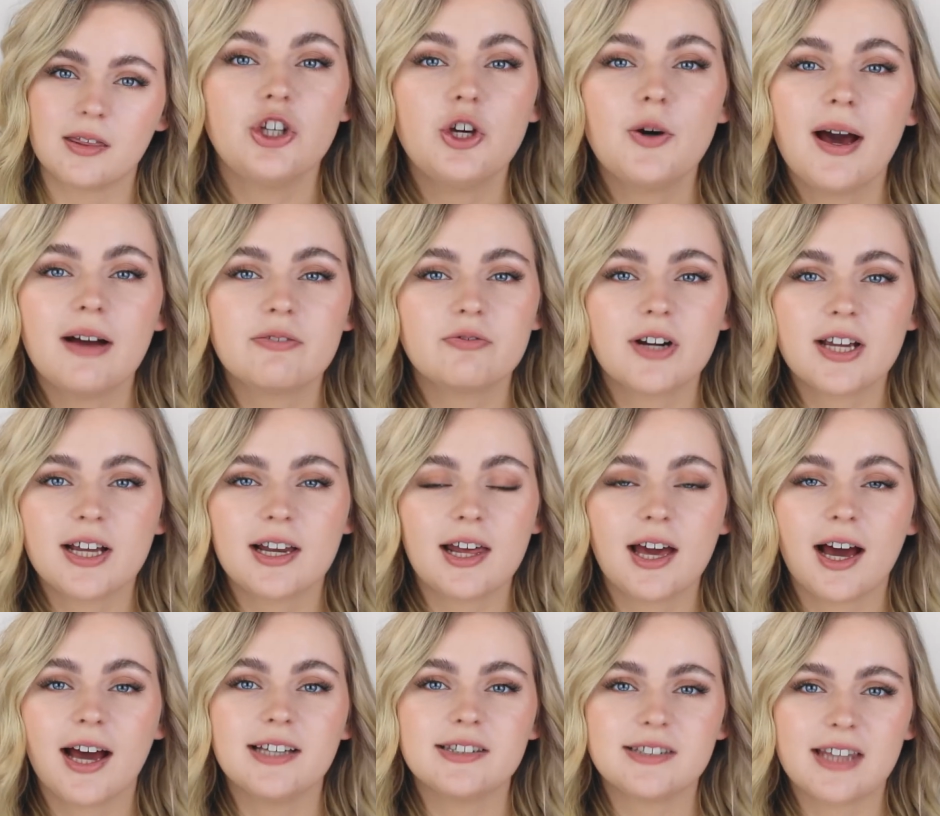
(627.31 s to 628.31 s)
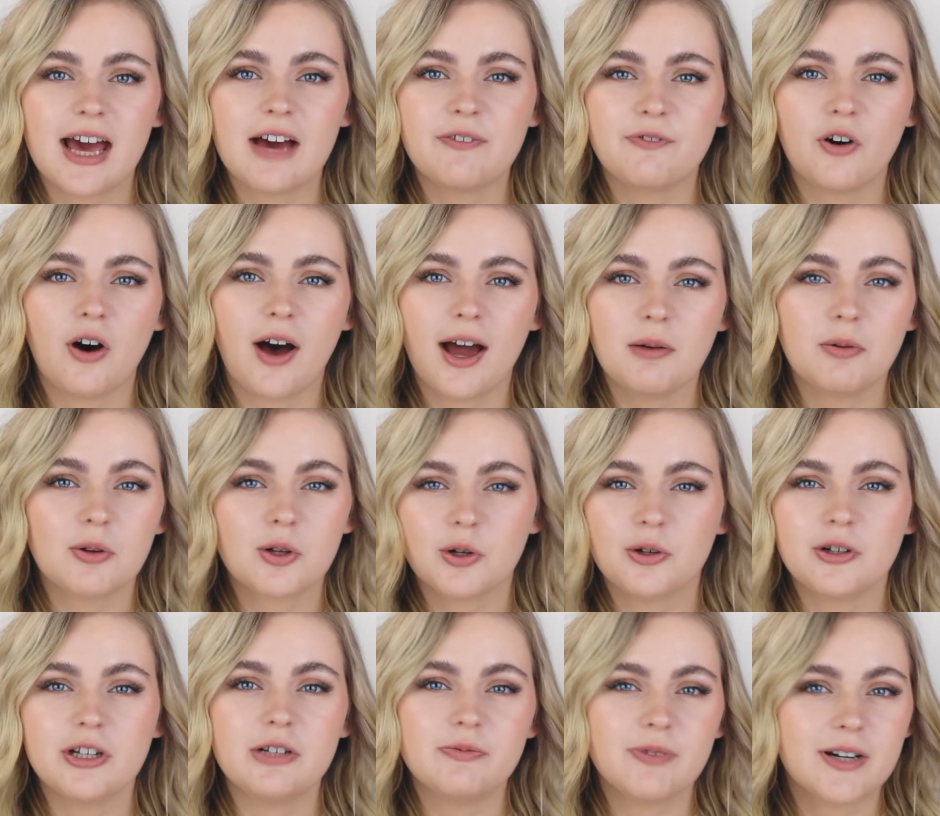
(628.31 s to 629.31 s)
You have wrinkly eyes, therefore I will
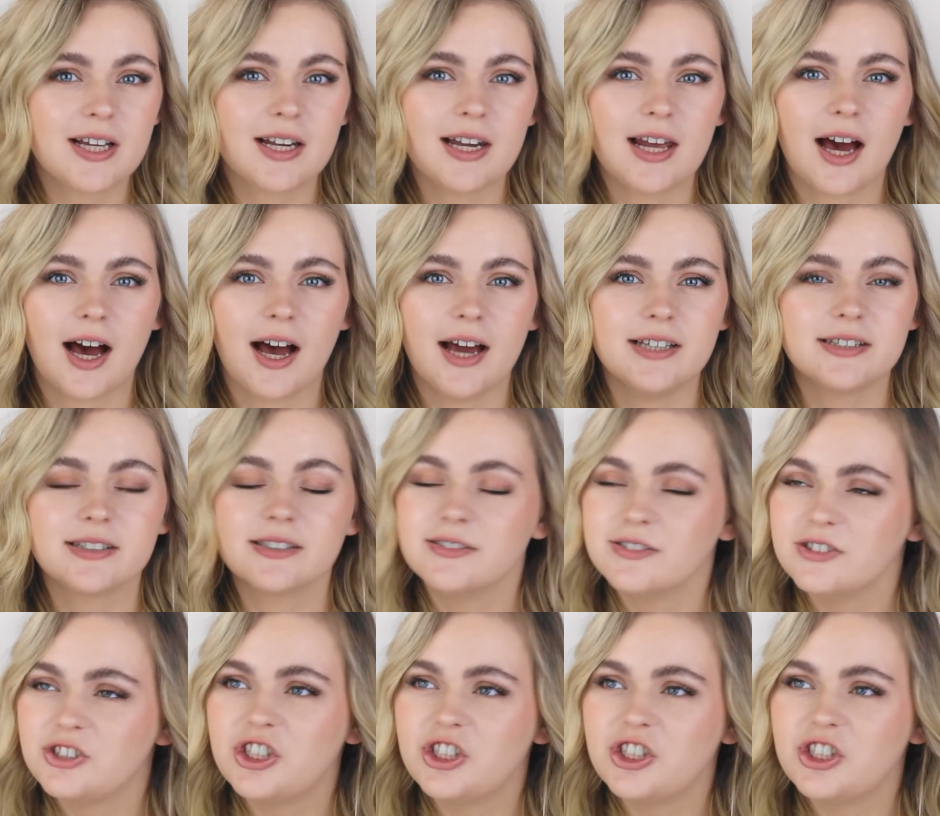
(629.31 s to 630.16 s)
call you wrinkly eyes.